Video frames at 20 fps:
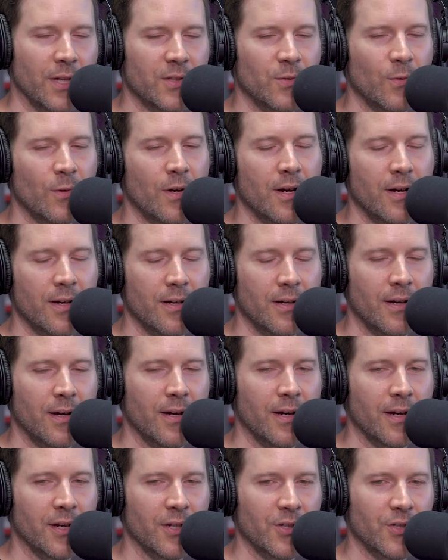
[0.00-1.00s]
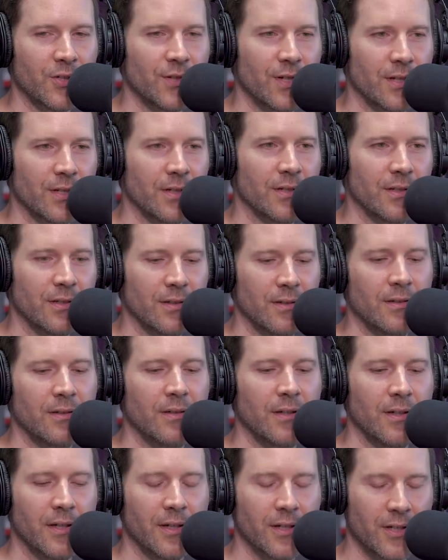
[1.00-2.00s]
that's why I constructed it
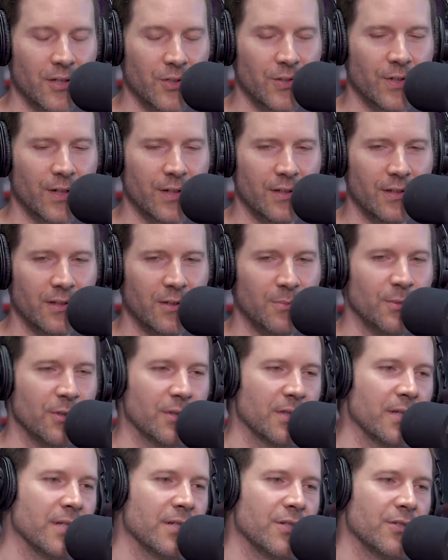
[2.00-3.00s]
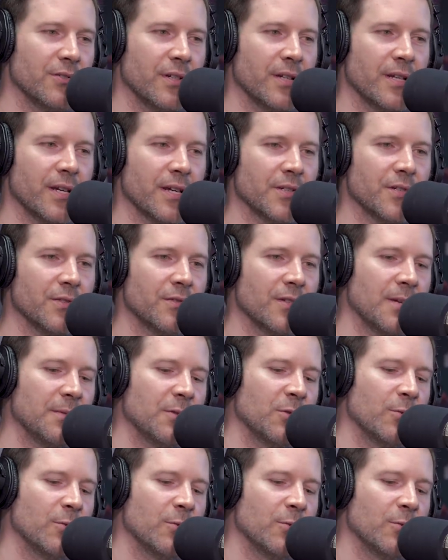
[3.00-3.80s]
constructed the book, The History of Gangster Rap,